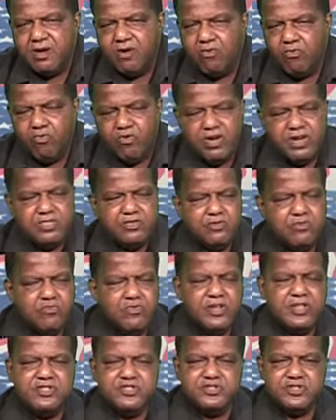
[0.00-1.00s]
where the
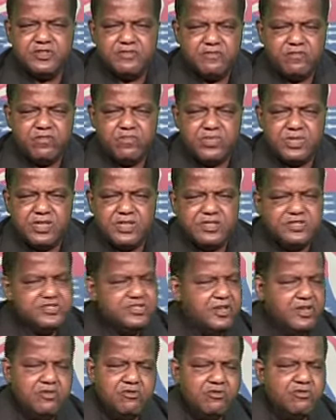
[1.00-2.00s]
rich
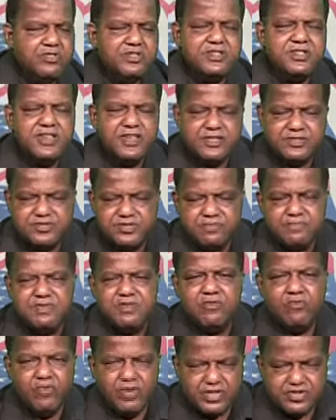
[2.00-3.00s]
continually get to be
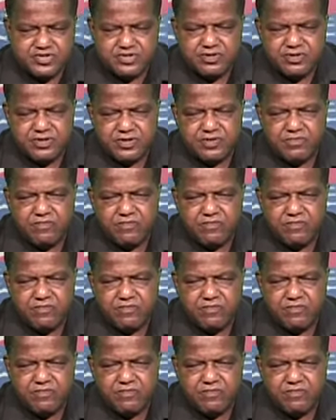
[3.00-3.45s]
richer,